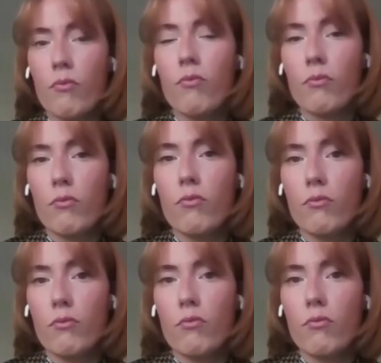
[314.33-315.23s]

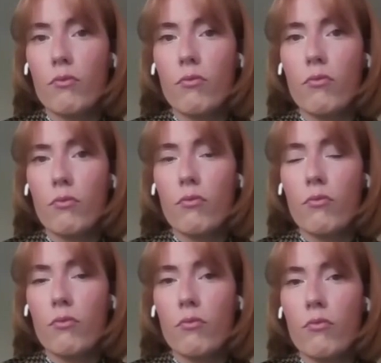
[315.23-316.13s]

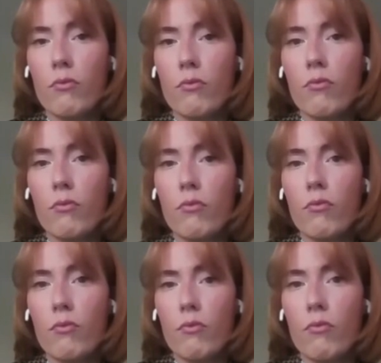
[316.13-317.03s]

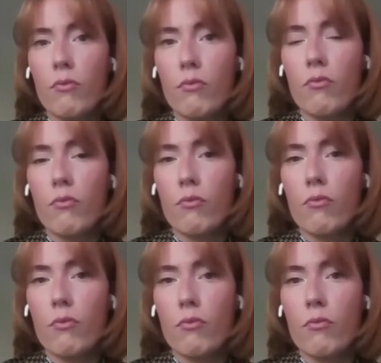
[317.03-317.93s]

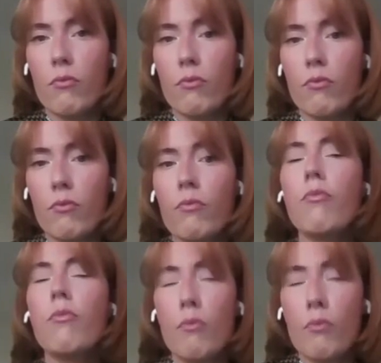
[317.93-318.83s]

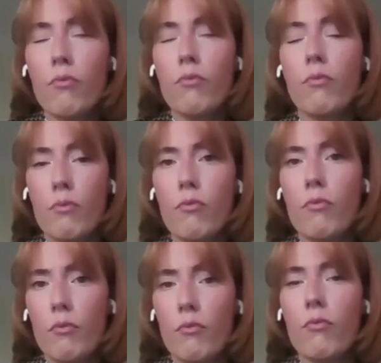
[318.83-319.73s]

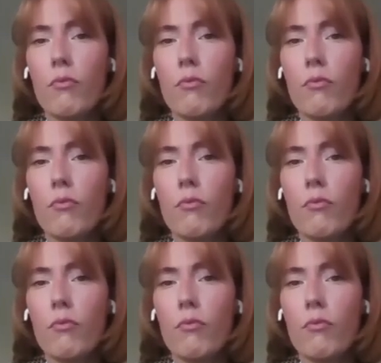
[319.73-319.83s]
[no speech]